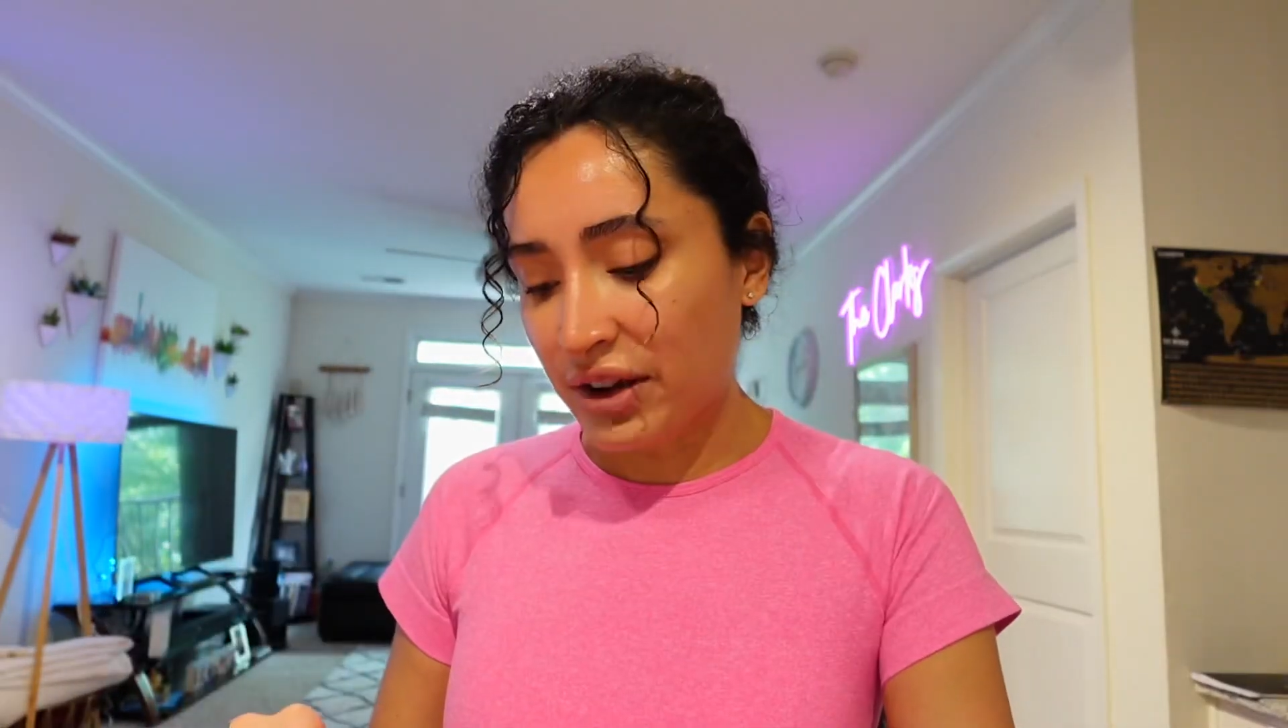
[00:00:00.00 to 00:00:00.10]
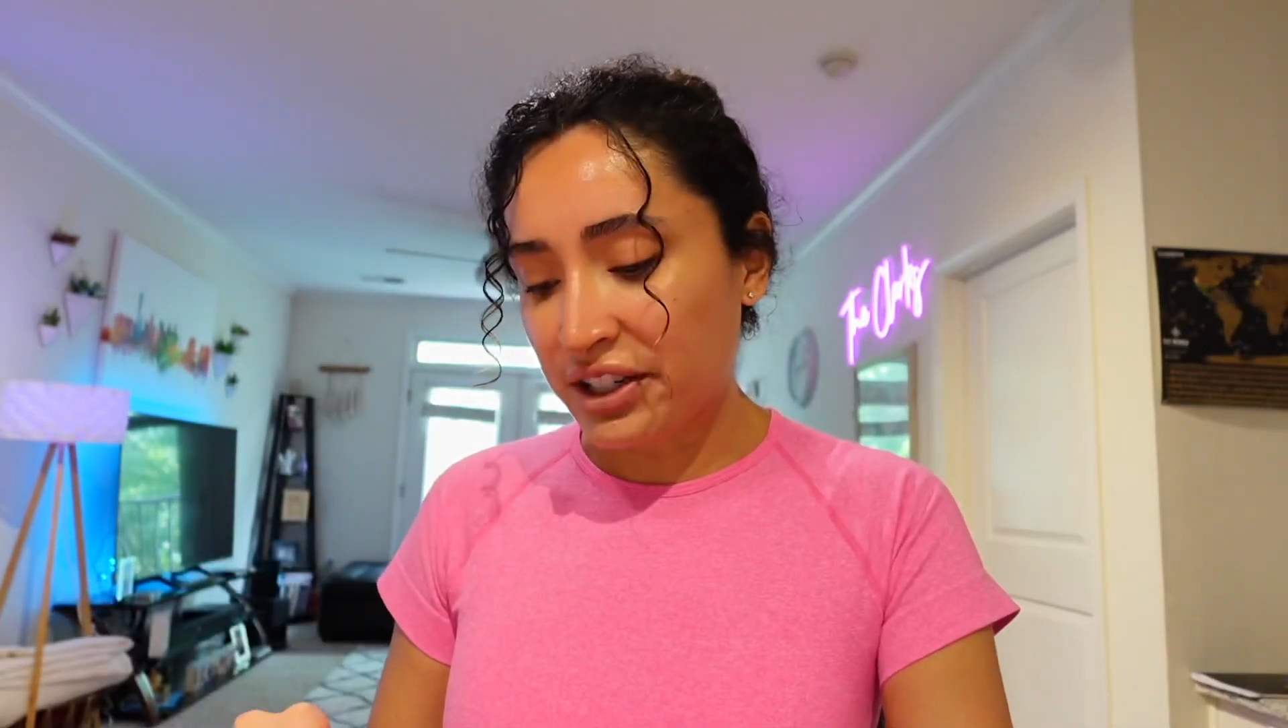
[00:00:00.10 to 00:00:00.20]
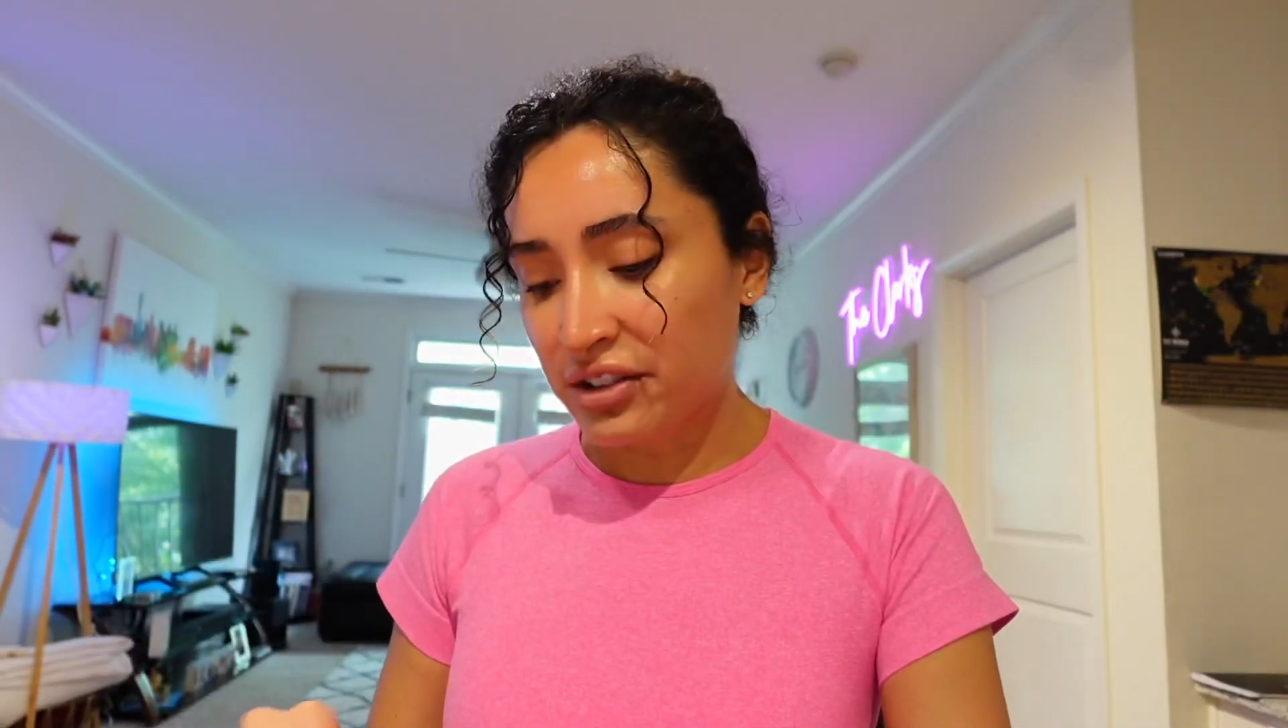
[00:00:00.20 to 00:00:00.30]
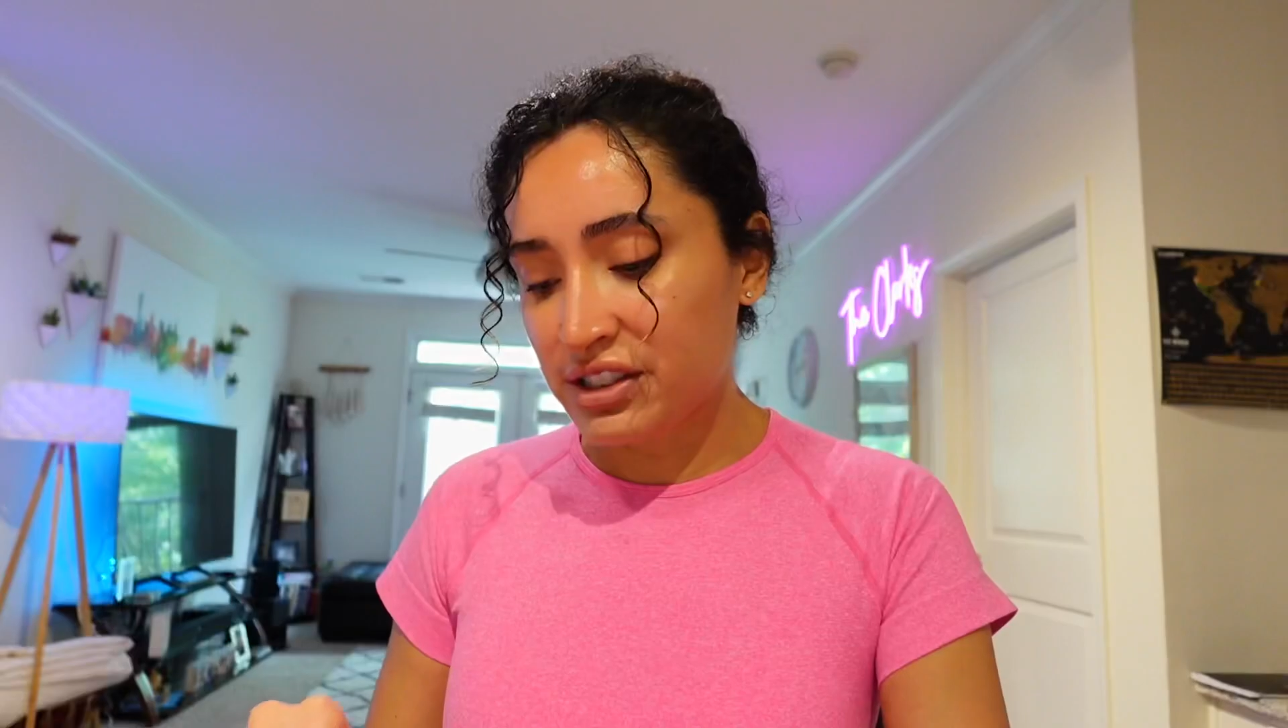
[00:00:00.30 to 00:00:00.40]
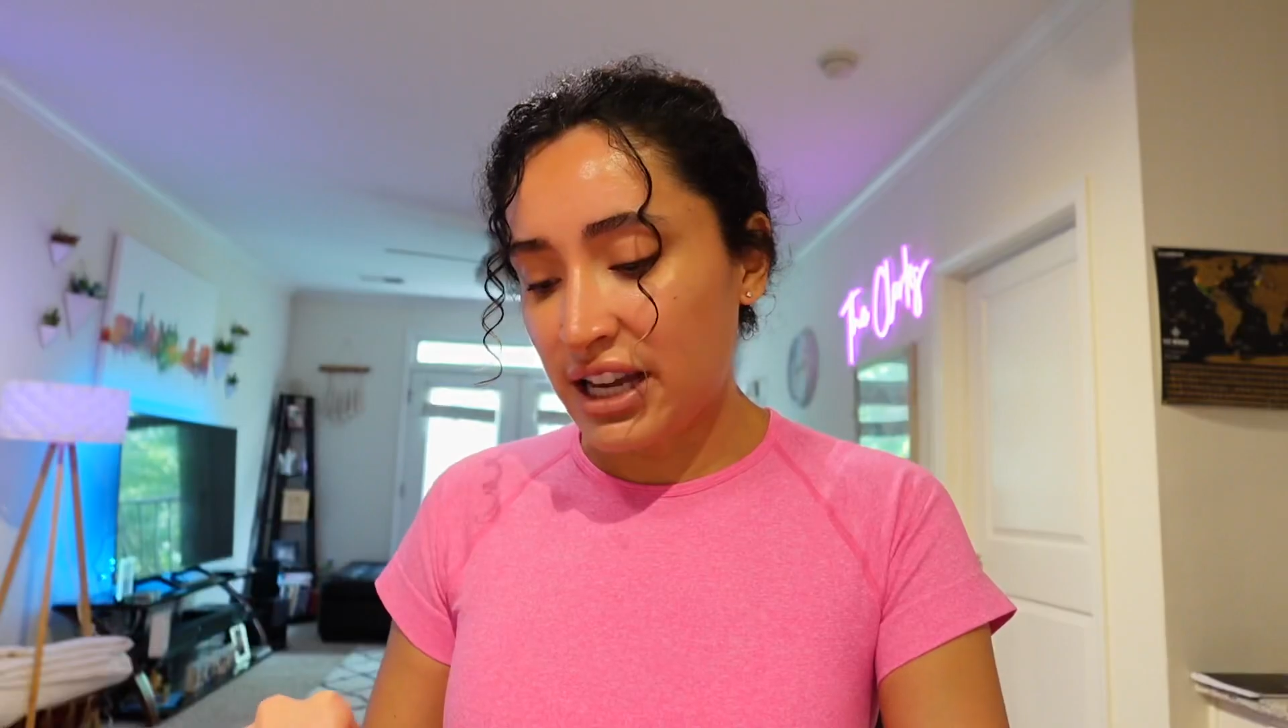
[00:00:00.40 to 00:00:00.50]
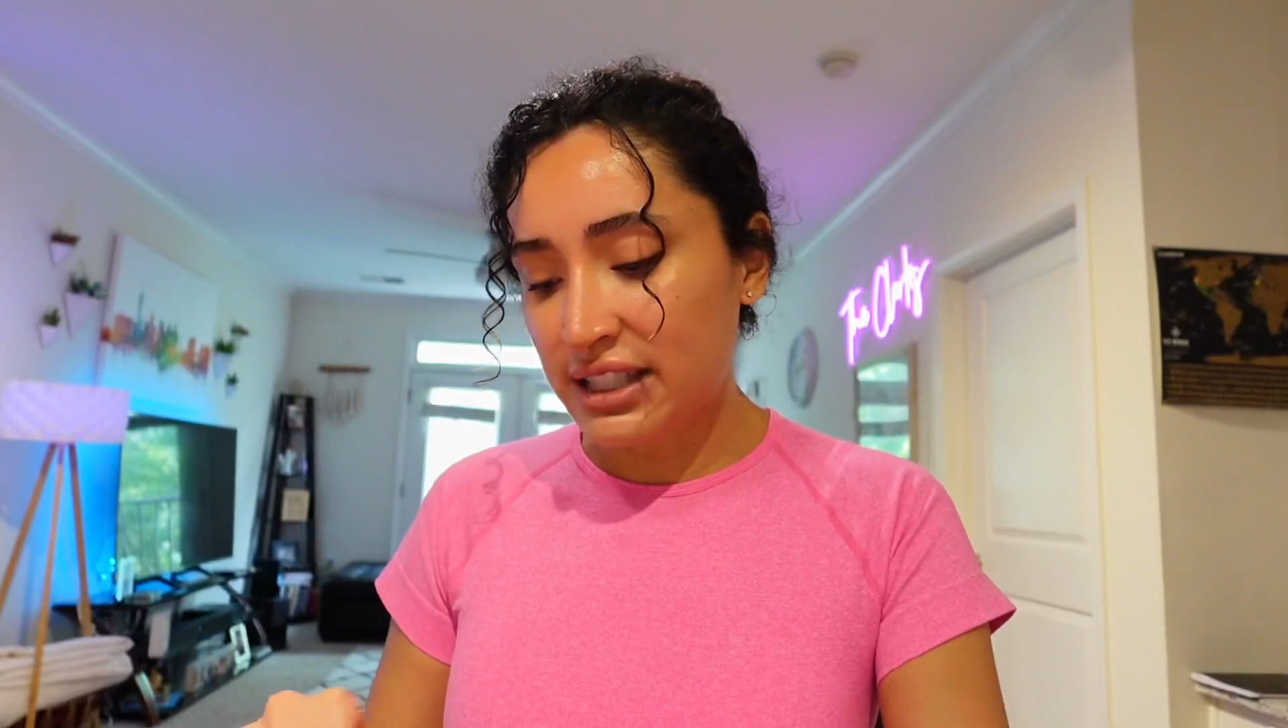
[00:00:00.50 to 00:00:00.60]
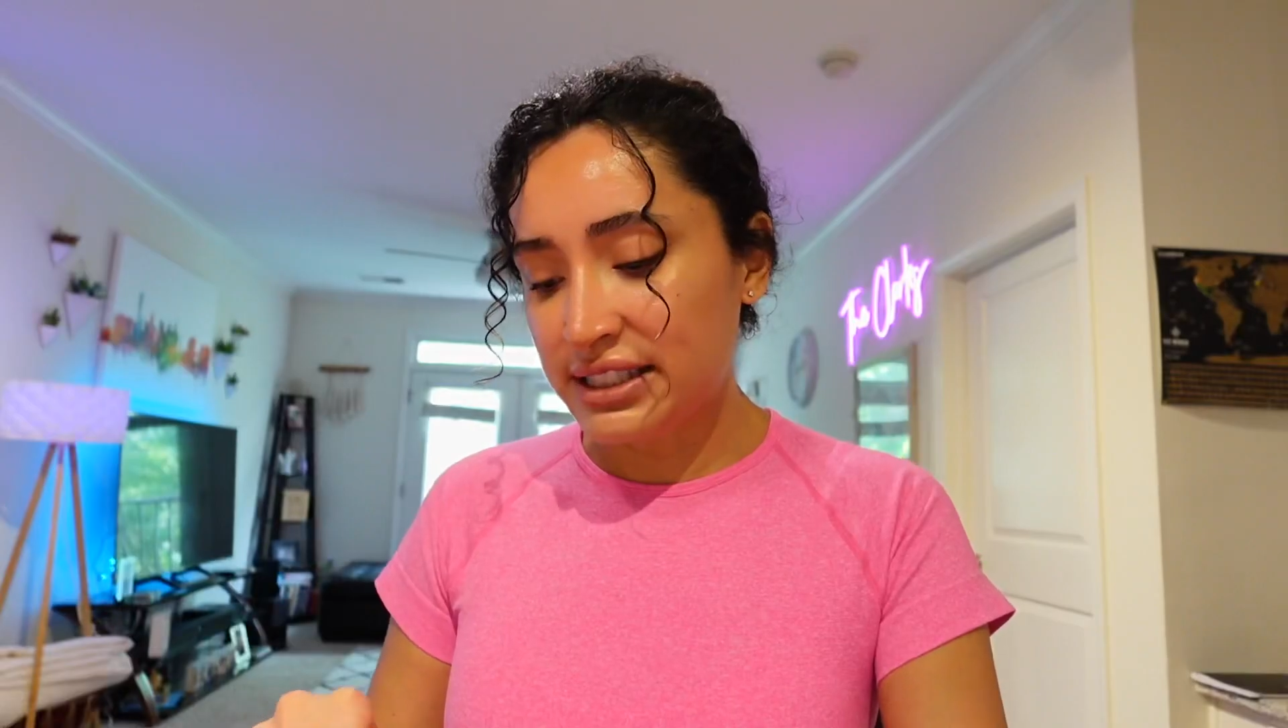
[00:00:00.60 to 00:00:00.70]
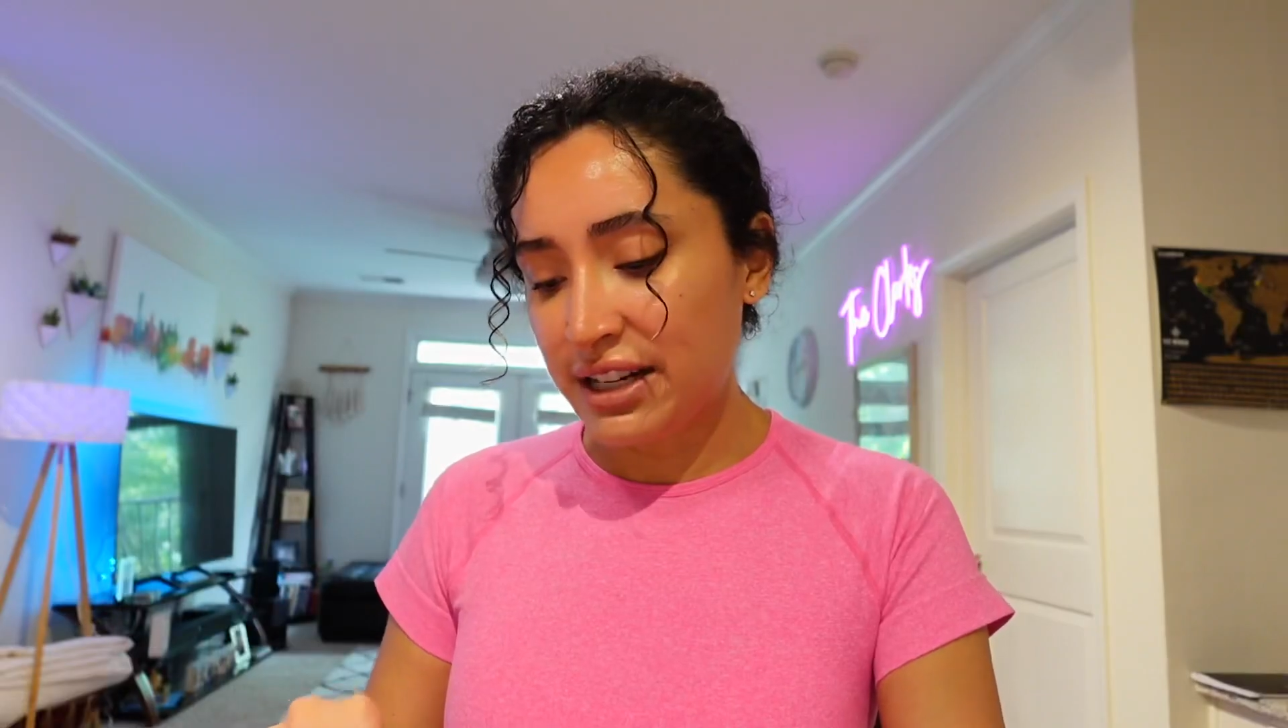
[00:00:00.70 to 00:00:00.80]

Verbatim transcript: regular sized